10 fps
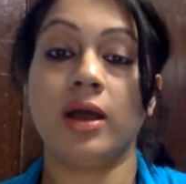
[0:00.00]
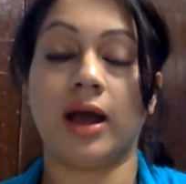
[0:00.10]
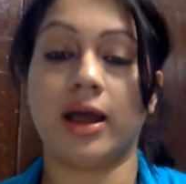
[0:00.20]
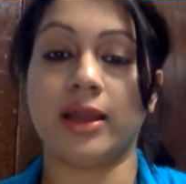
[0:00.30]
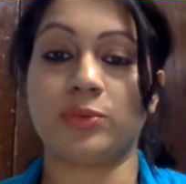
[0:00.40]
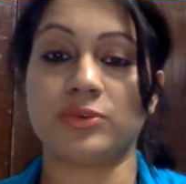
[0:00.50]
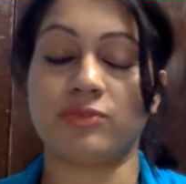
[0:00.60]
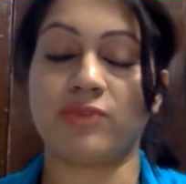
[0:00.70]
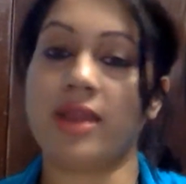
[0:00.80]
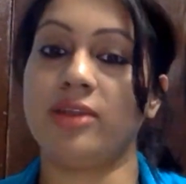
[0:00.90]
It was
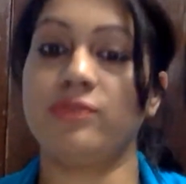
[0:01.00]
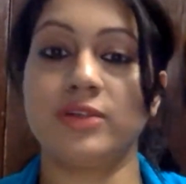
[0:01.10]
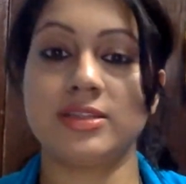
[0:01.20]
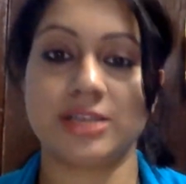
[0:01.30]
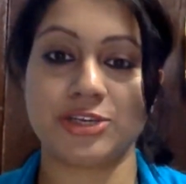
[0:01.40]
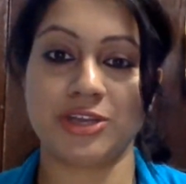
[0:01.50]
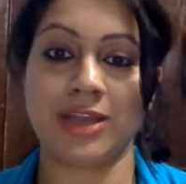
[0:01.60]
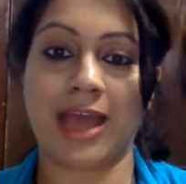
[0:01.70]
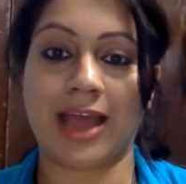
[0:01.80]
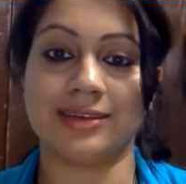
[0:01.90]
a wonderful
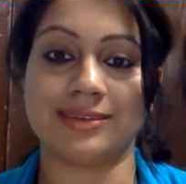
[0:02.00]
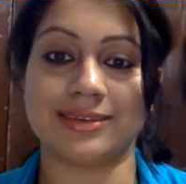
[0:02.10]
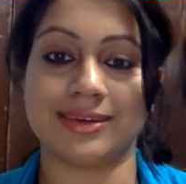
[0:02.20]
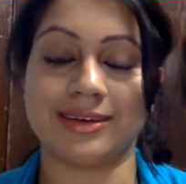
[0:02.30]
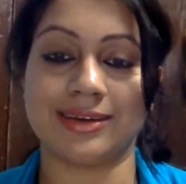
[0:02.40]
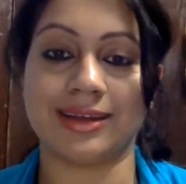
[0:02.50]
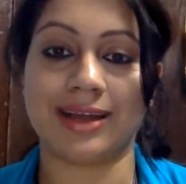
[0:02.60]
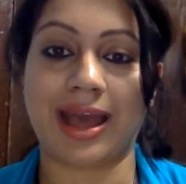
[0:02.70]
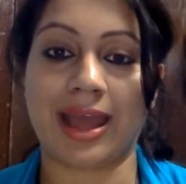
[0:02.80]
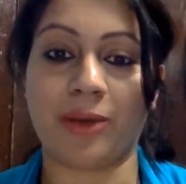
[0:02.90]
session, and
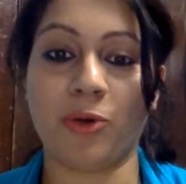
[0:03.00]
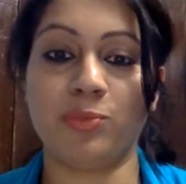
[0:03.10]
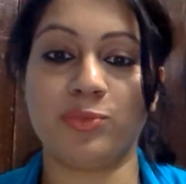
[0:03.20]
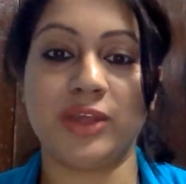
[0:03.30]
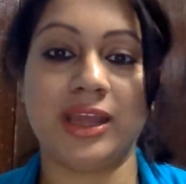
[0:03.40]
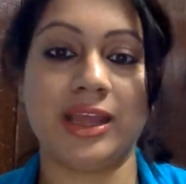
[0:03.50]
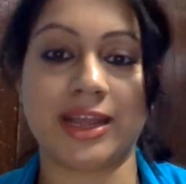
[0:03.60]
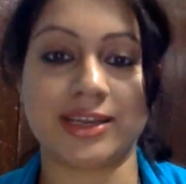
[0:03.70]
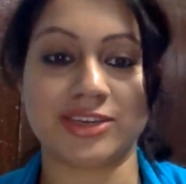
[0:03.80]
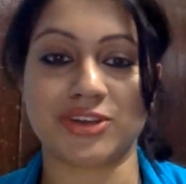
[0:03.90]
I hope we
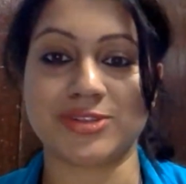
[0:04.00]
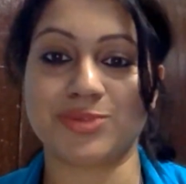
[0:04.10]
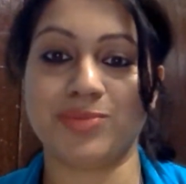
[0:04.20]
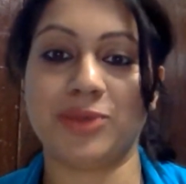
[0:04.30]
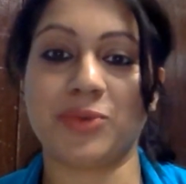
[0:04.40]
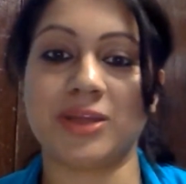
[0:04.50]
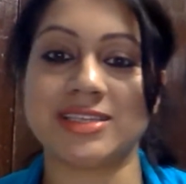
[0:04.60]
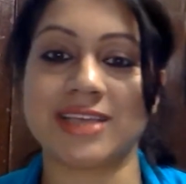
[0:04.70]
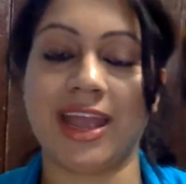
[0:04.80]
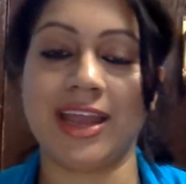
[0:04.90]
get a chance to meet
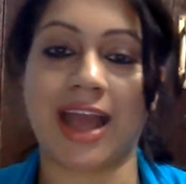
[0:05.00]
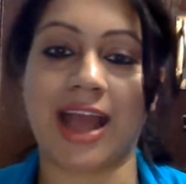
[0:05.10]
once again.